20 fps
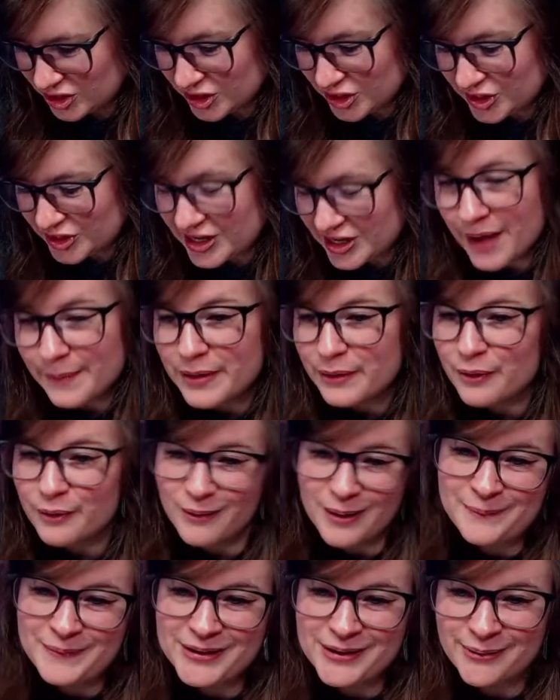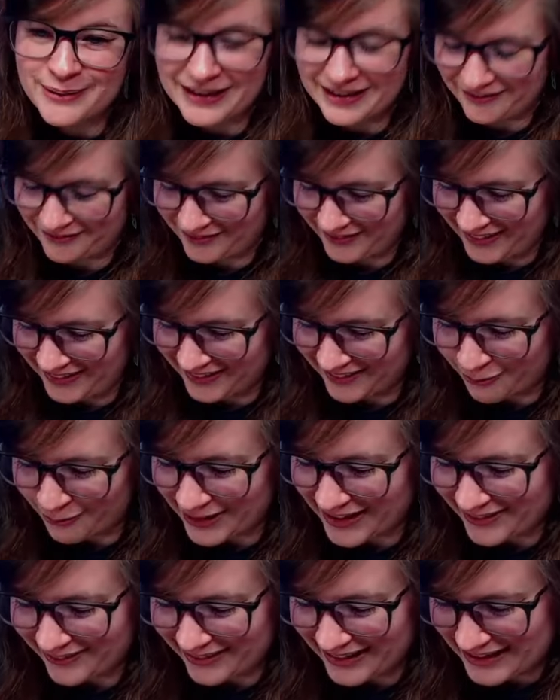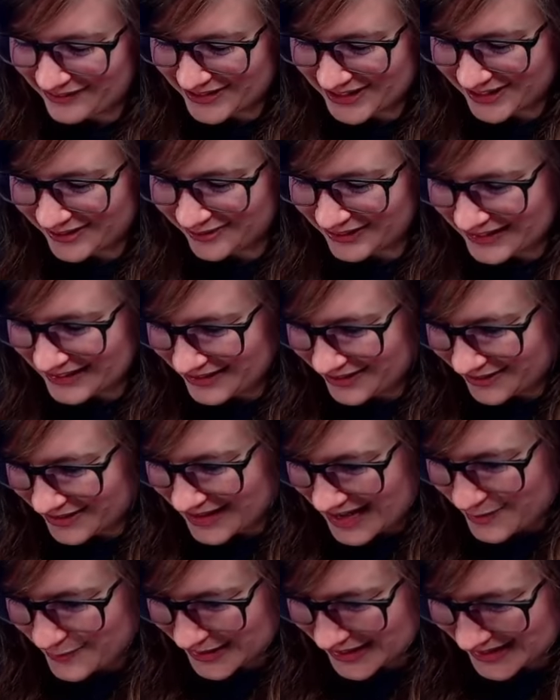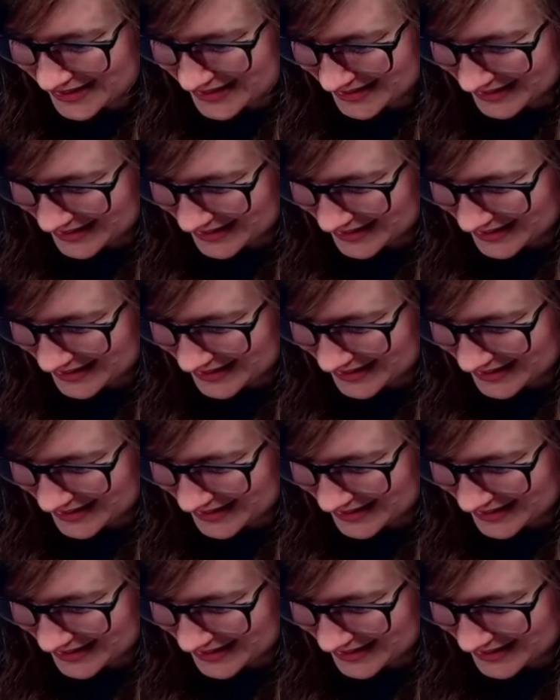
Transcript: tell me what weapon you have. Why do I have to know what your name is?